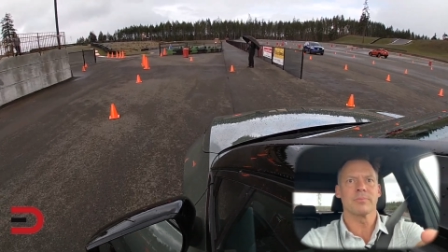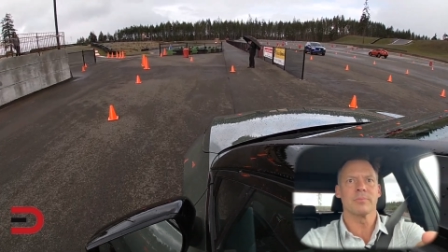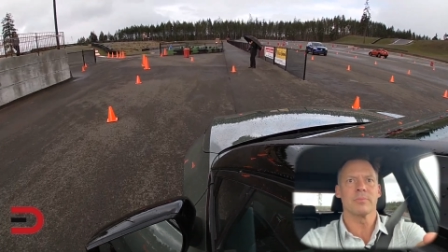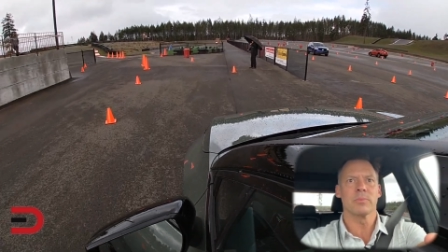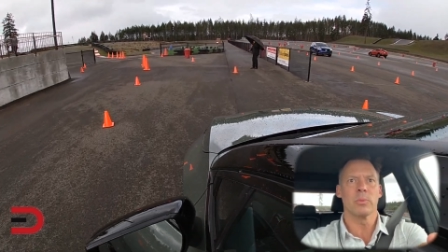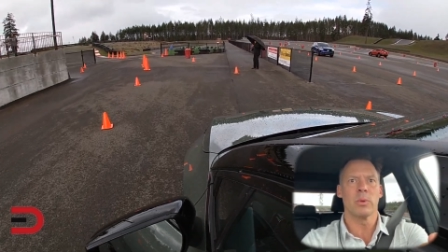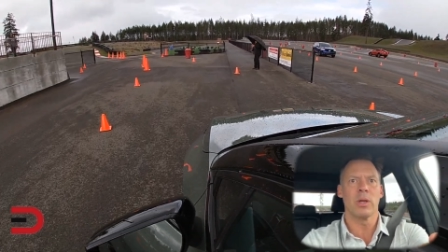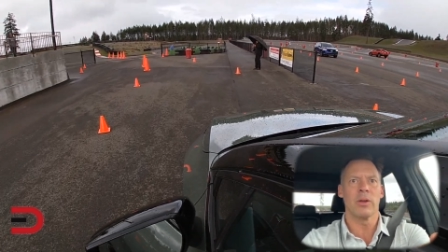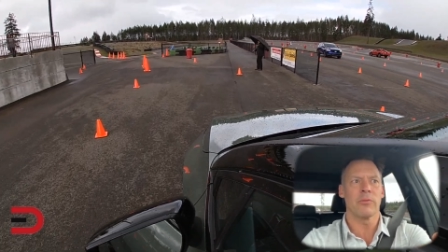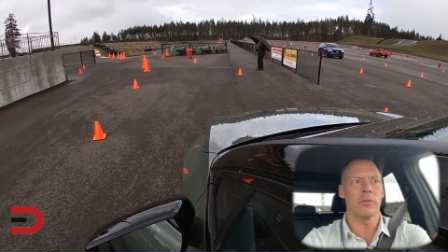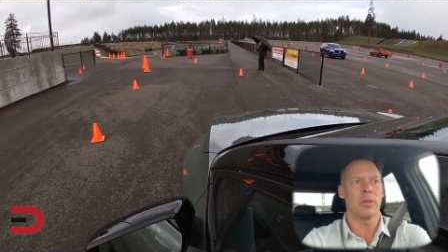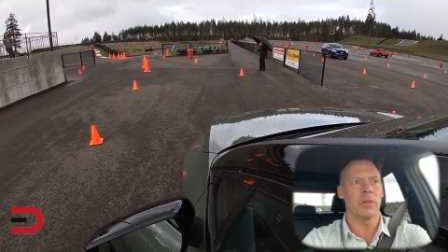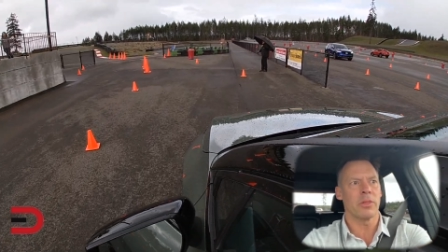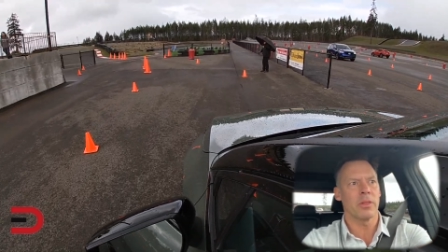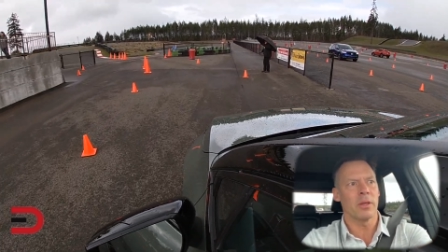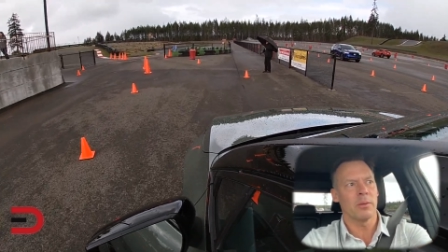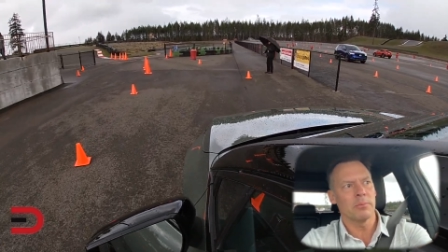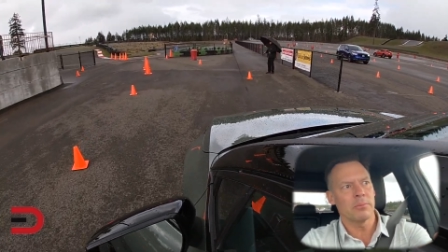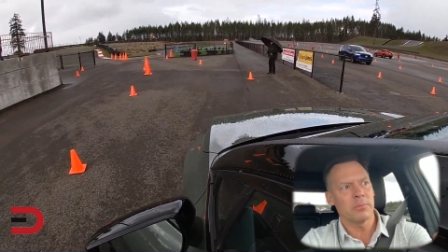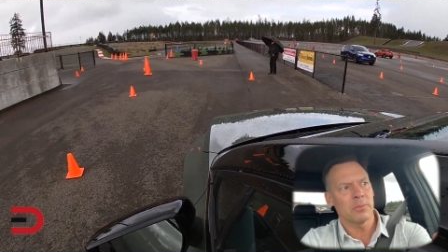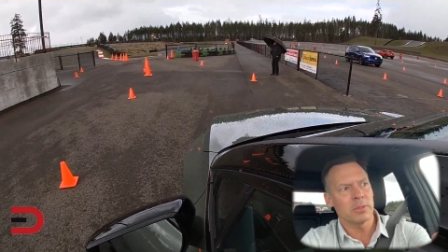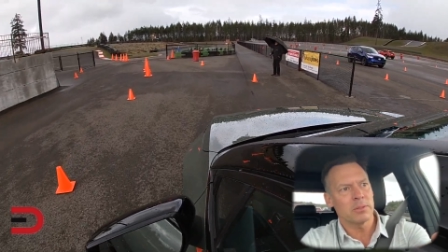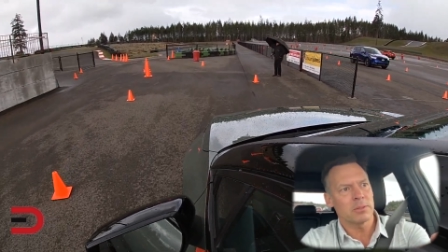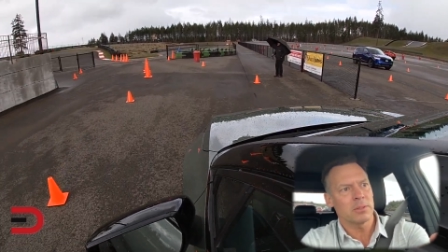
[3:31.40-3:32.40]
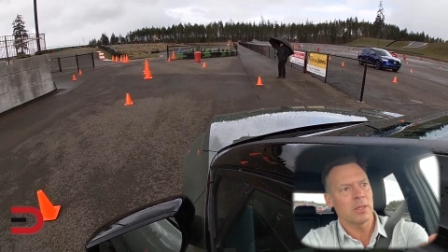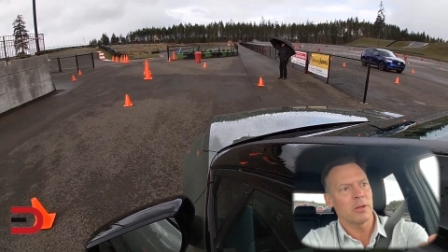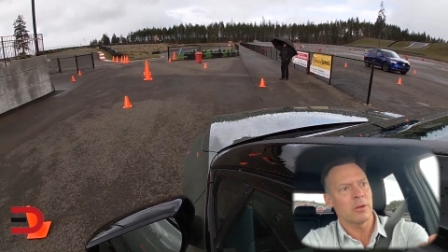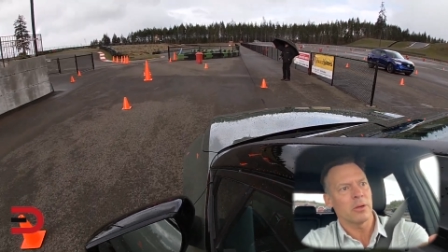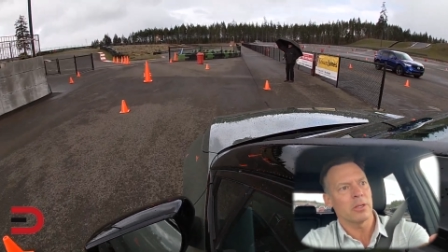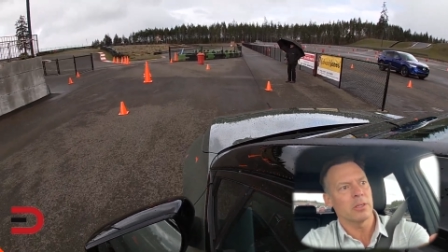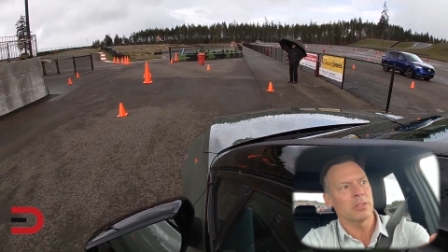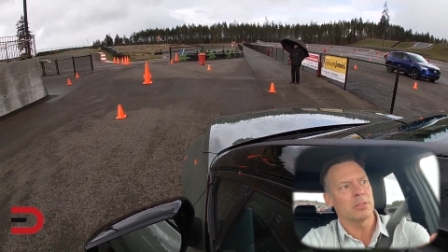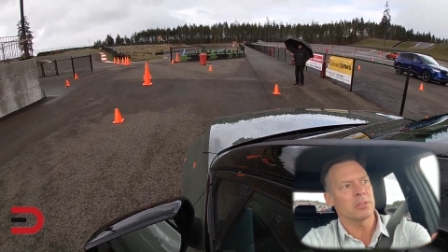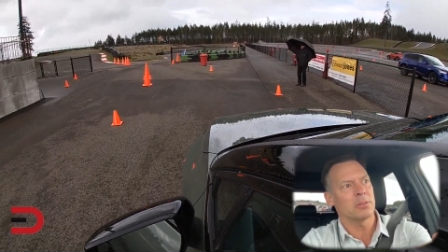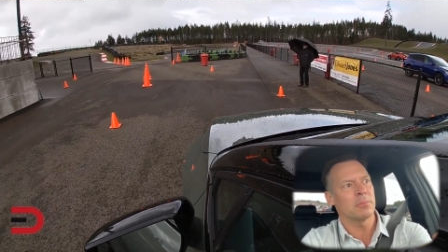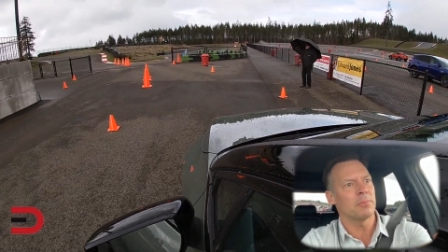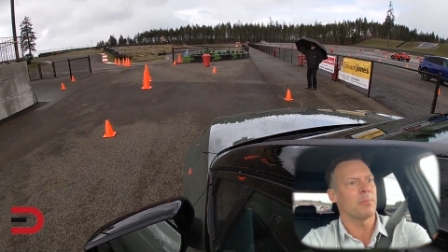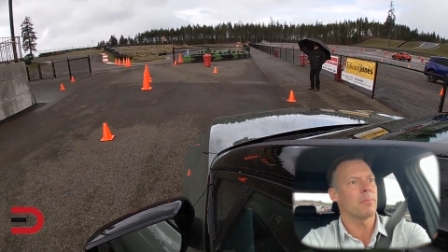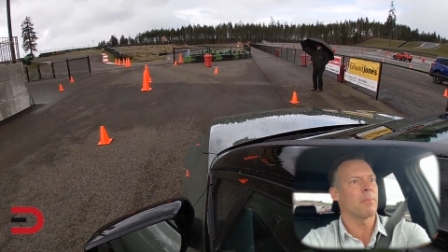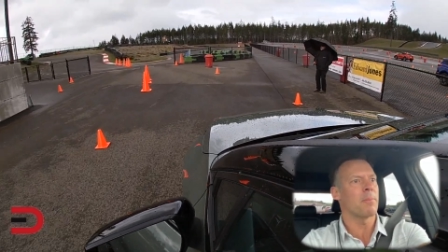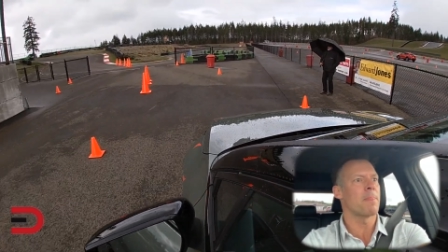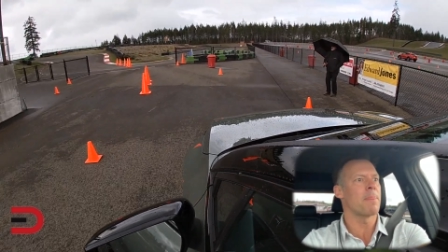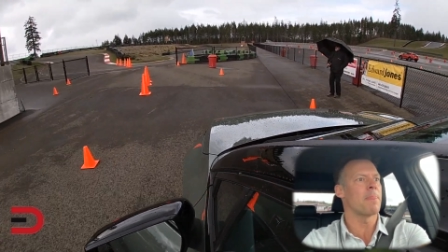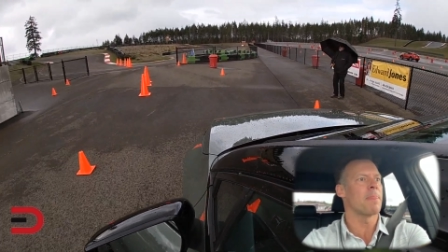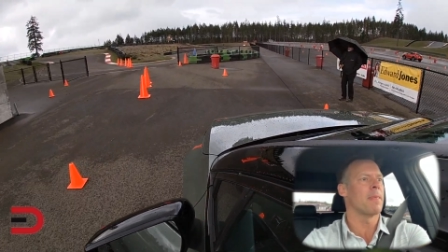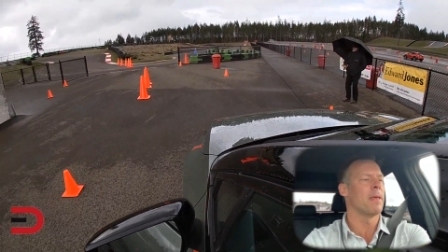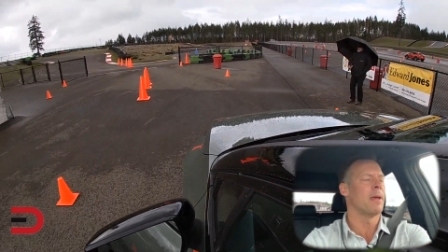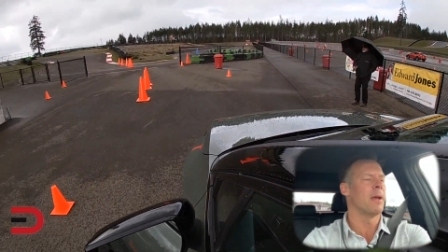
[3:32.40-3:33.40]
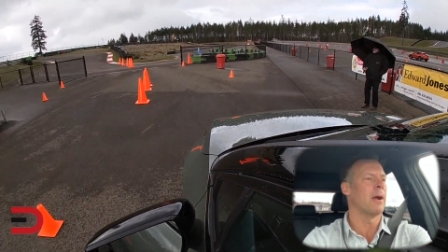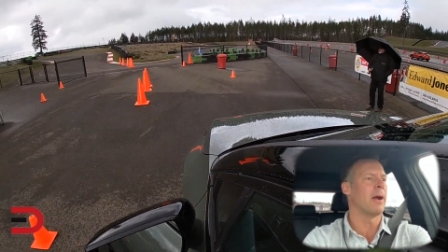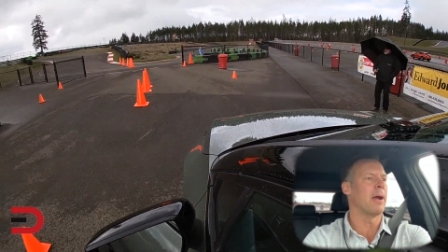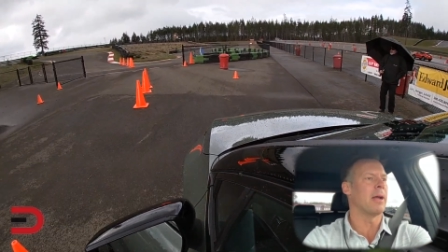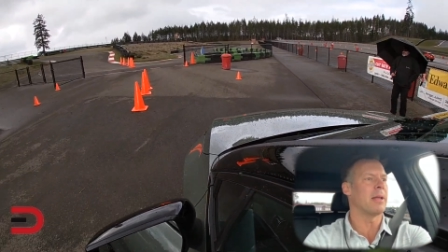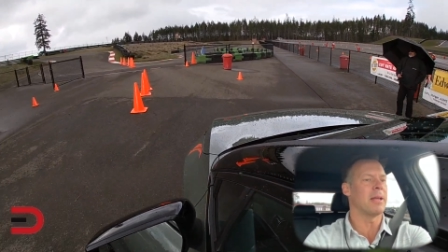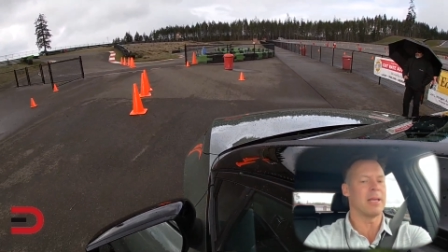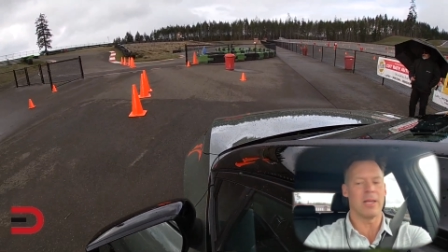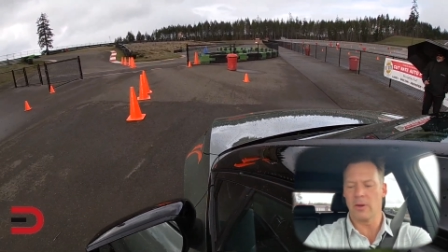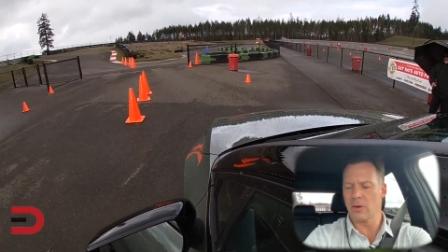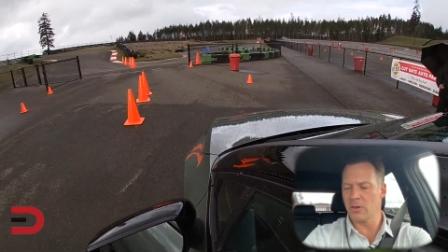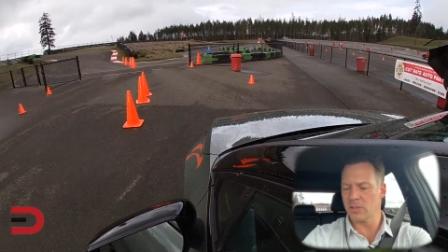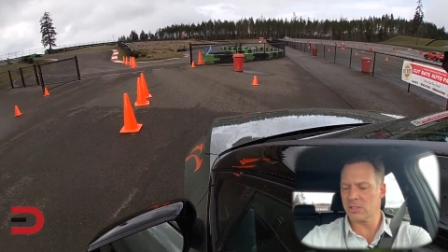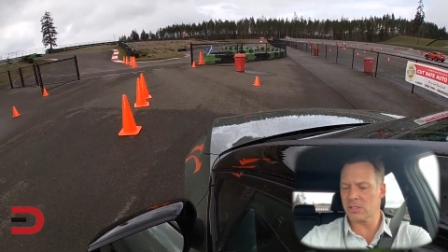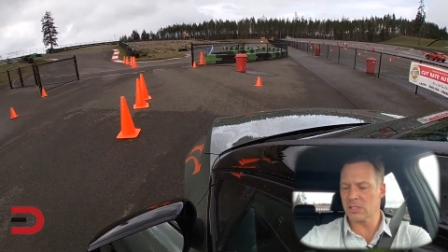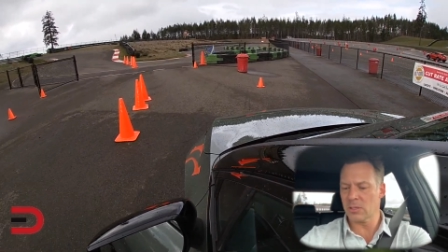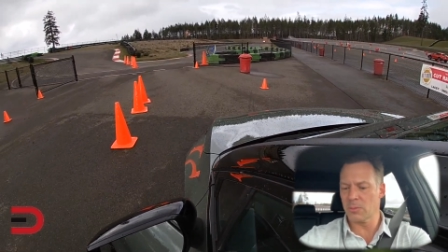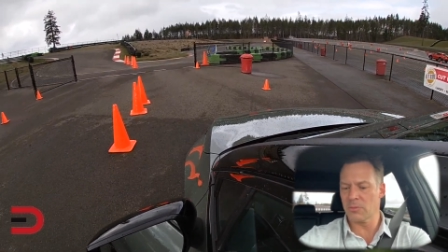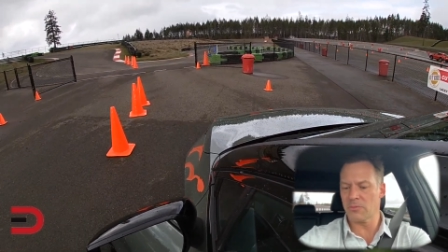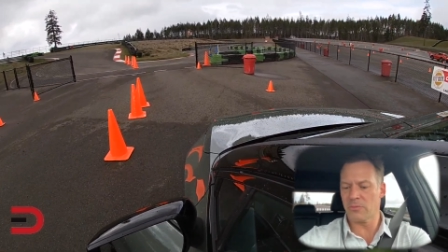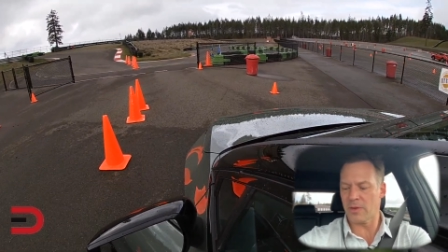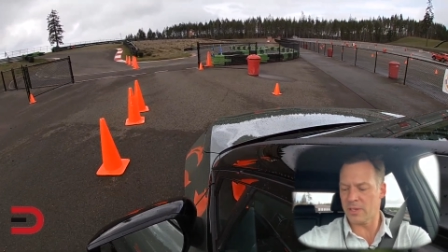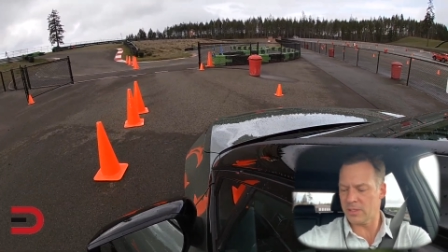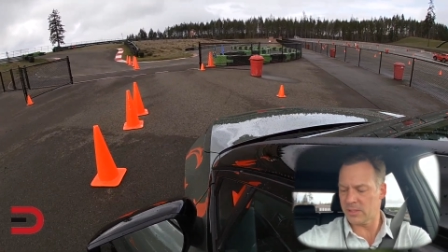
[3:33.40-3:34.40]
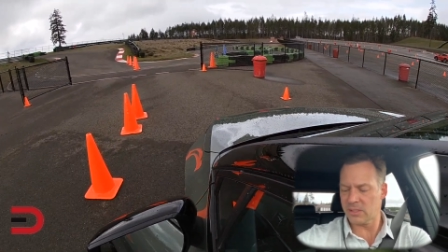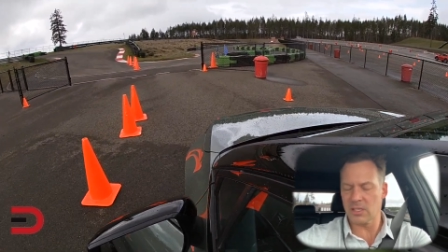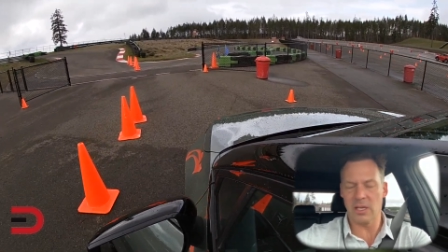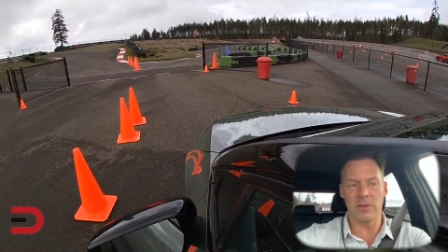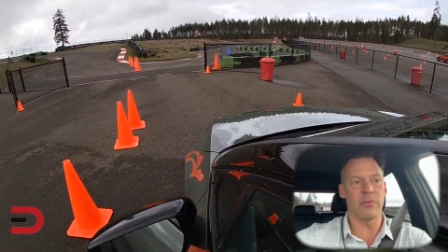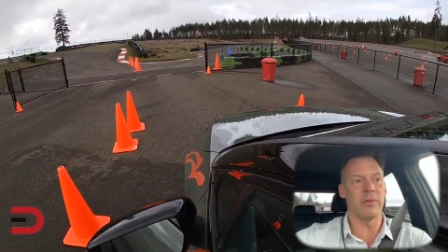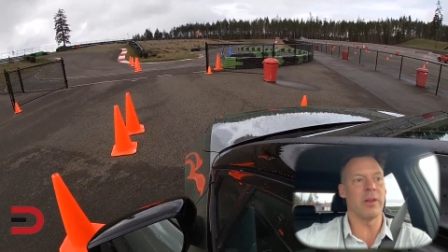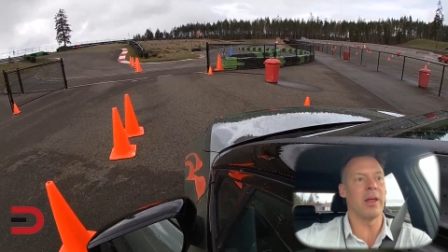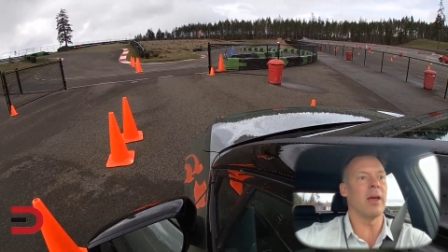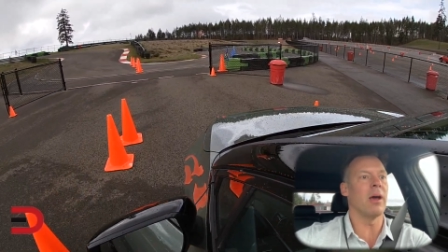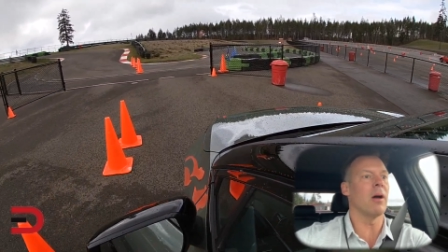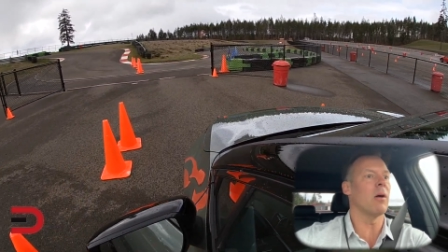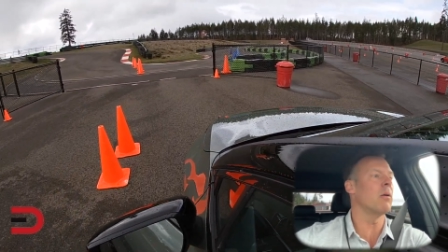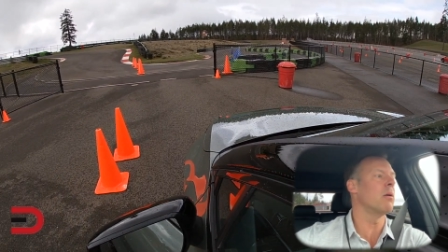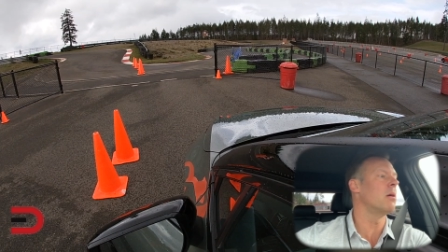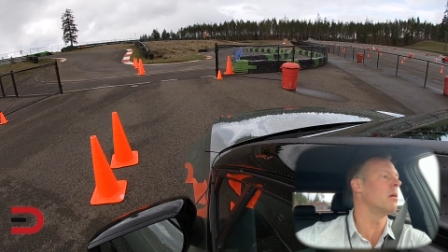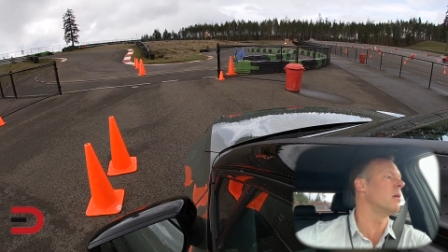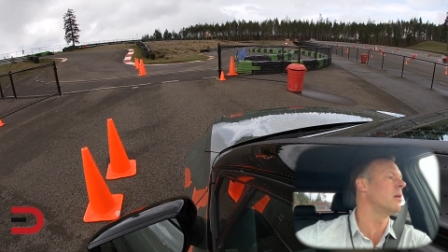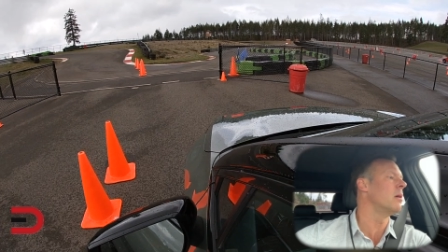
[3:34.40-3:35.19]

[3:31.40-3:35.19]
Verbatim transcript: Wait for the thumb. There it is. All right, here's some fun stuff now